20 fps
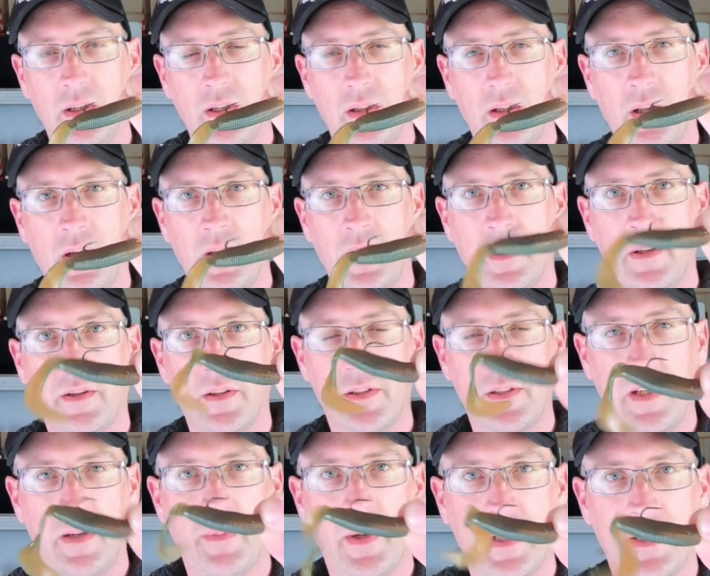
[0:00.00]
like the
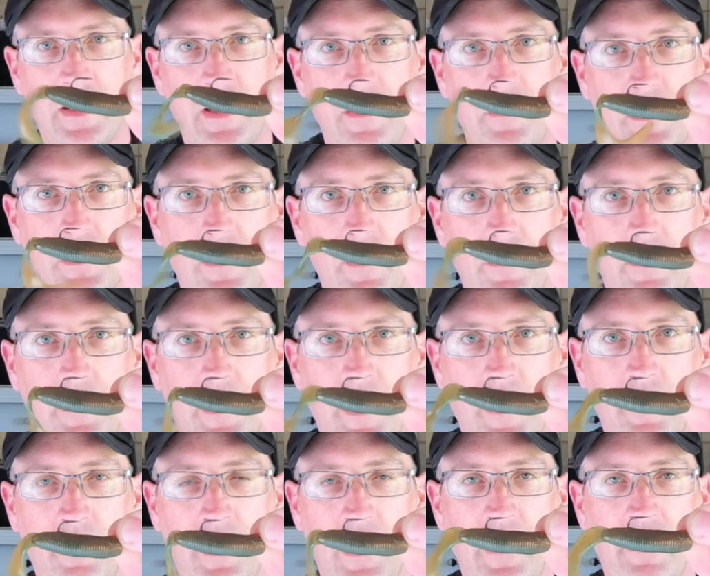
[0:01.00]
Z-Man Slim Swim, but
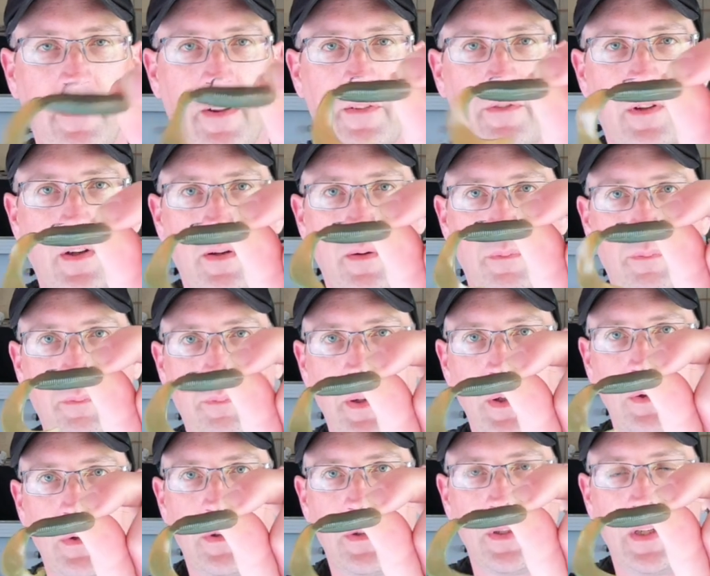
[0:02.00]
I believe they've got a
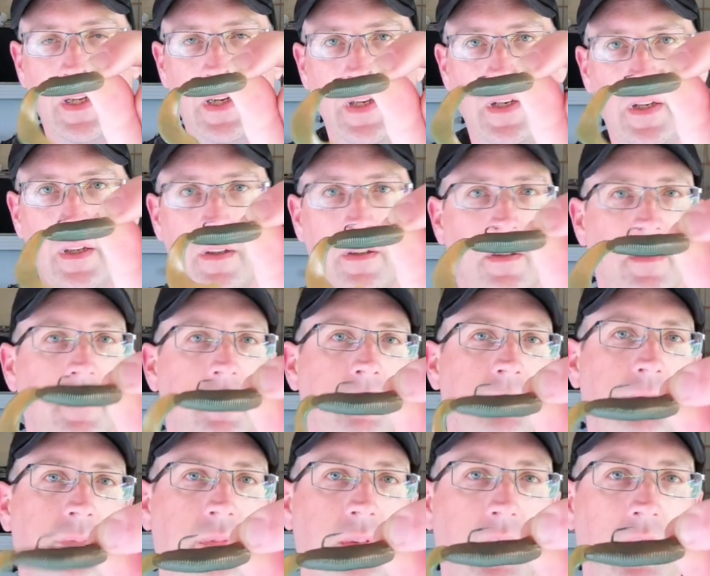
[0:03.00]
built-in
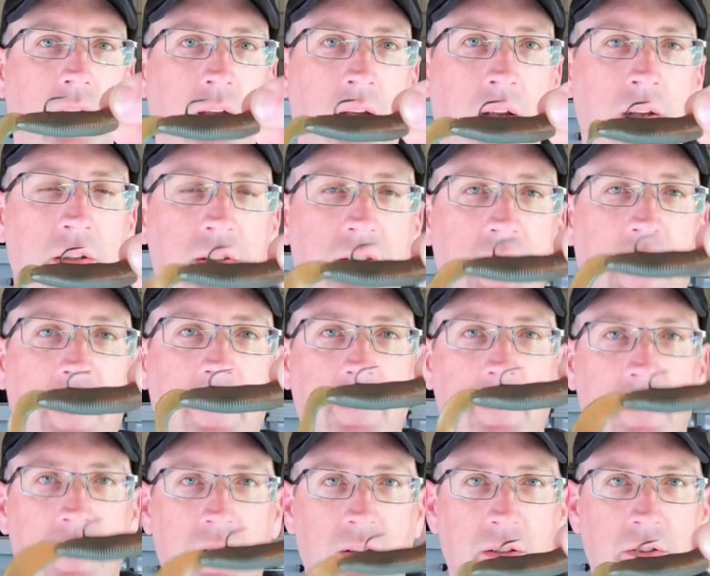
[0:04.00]
uh,
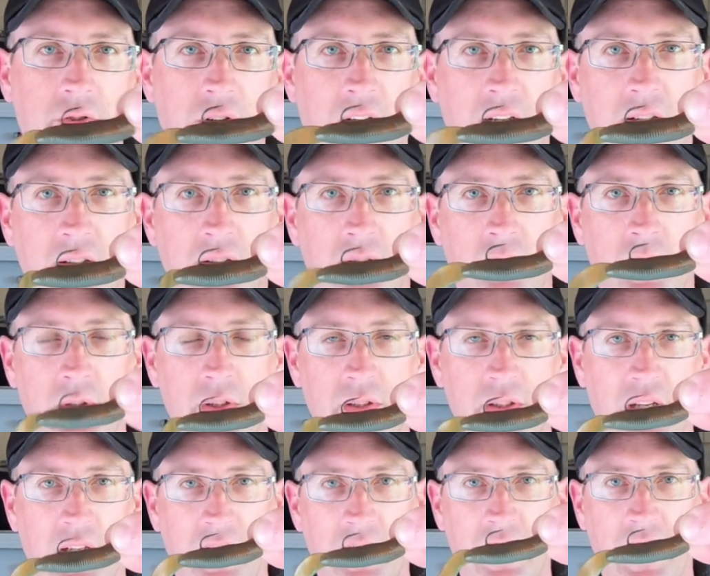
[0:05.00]
scent and attractant, which is
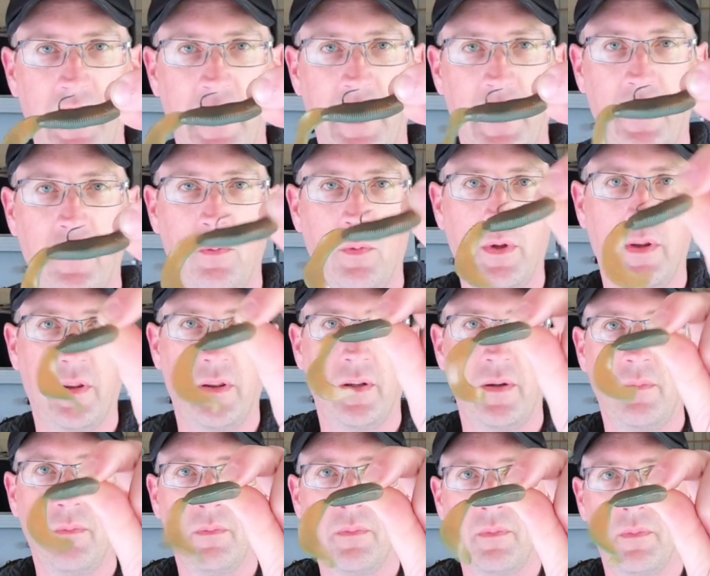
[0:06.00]
actually in with
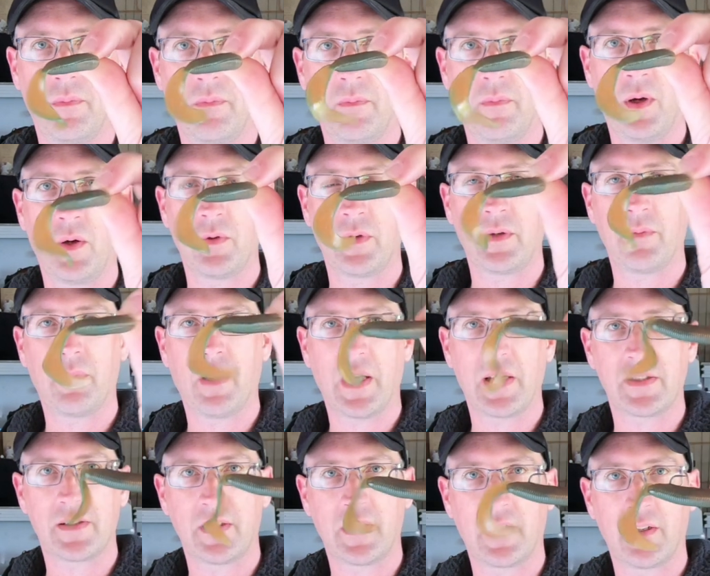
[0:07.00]
the molded
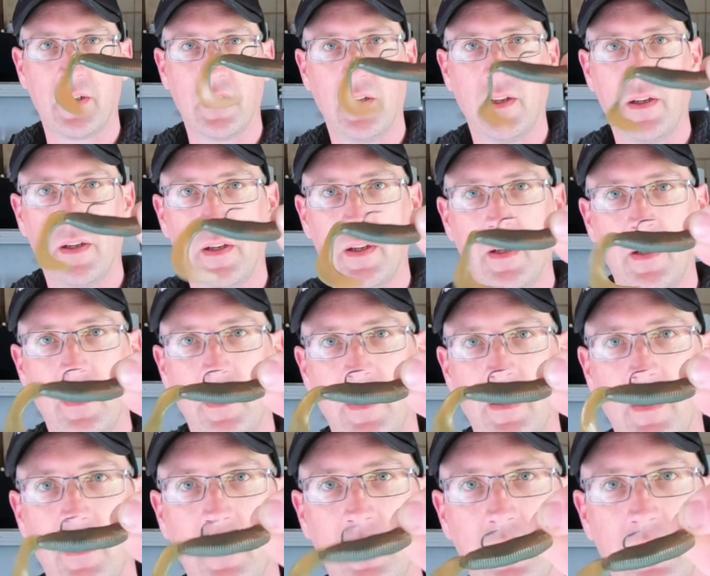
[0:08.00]
plastic.
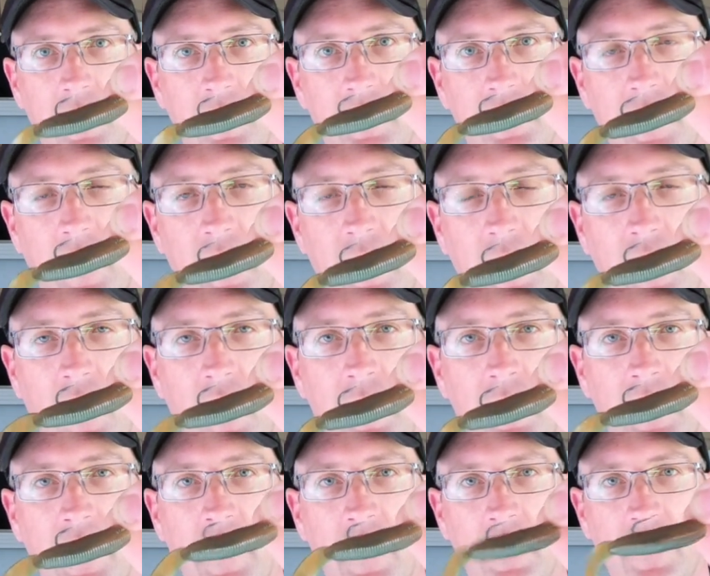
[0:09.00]
So it's not a
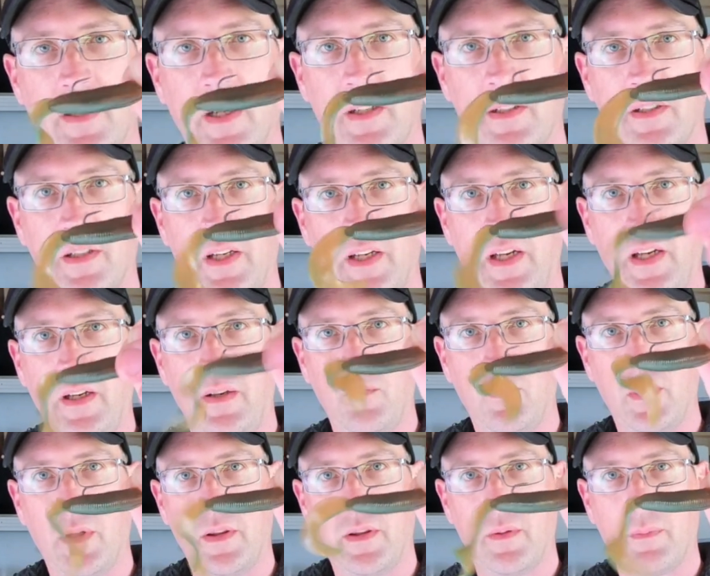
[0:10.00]
coating, it's actually in
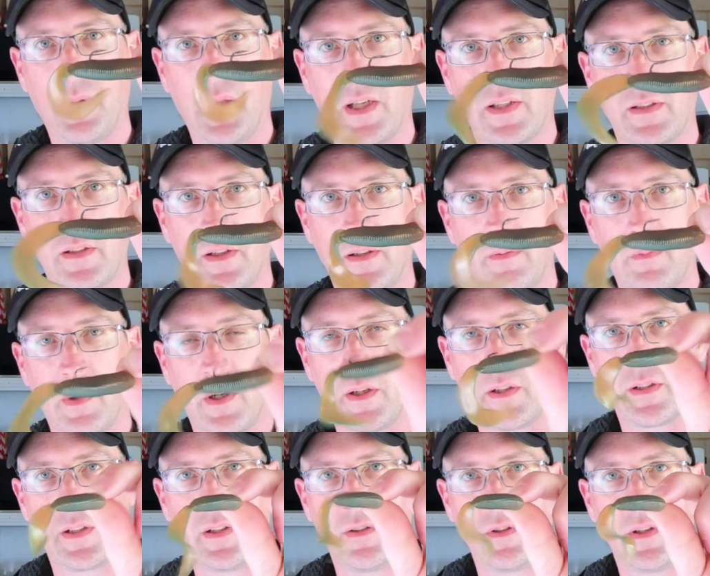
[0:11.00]
with the plastic, but I
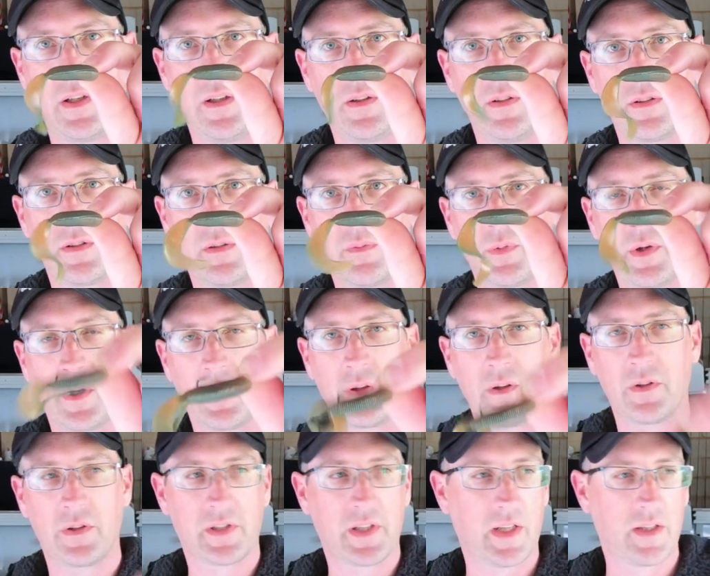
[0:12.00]
still use the
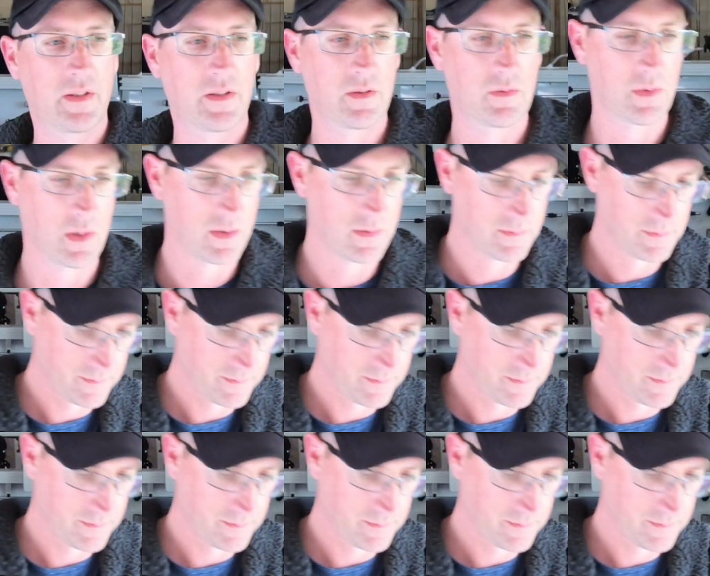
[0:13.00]
Pro-Cure scent as well.